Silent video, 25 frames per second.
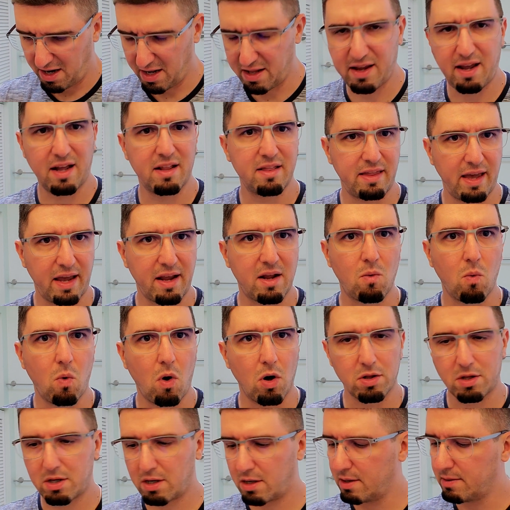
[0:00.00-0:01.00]
It can take
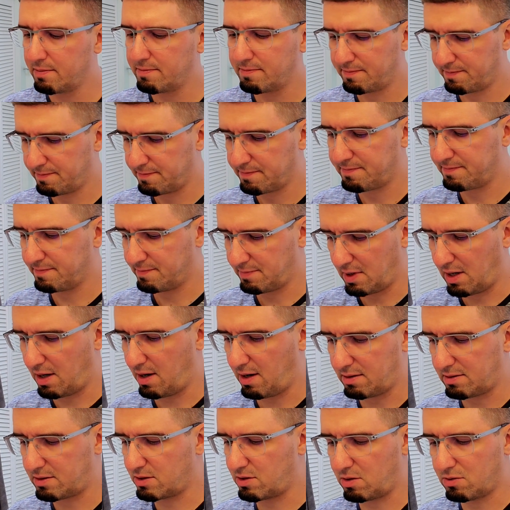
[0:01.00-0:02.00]
water,
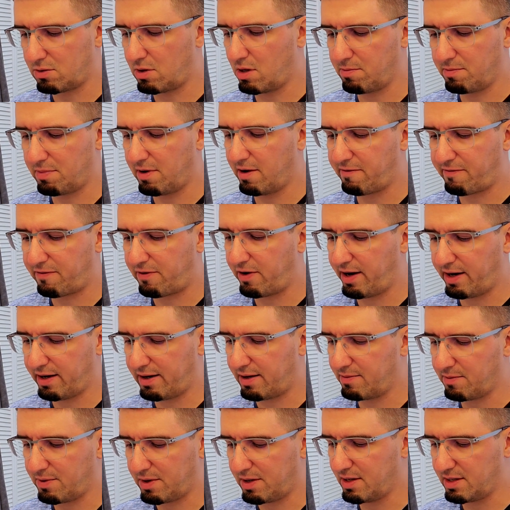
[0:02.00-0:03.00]
yeah, so don't be
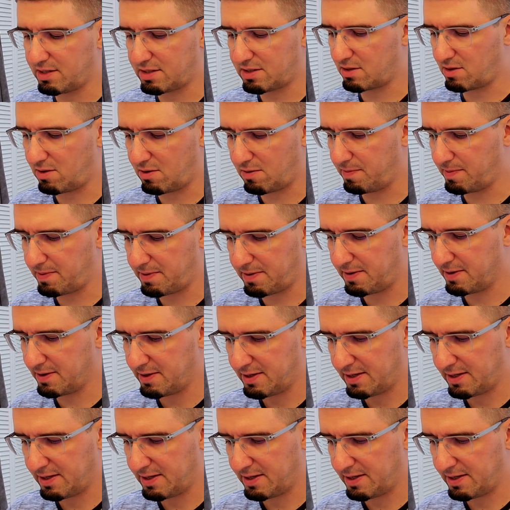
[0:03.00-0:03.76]
afraid with this soap.